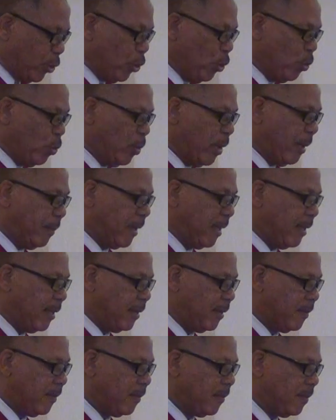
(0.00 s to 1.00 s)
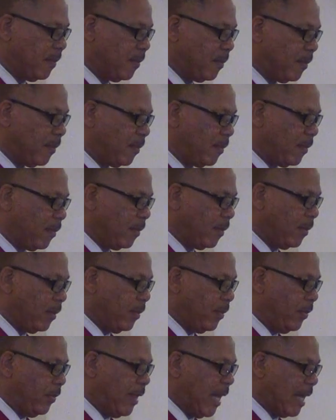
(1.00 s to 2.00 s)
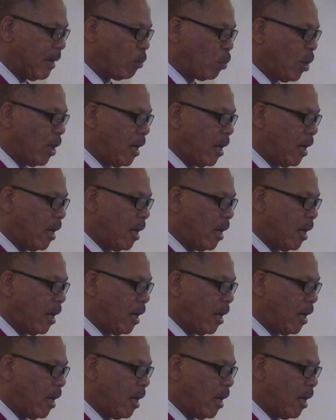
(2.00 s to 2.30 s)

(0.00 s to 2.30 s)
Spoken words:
two women that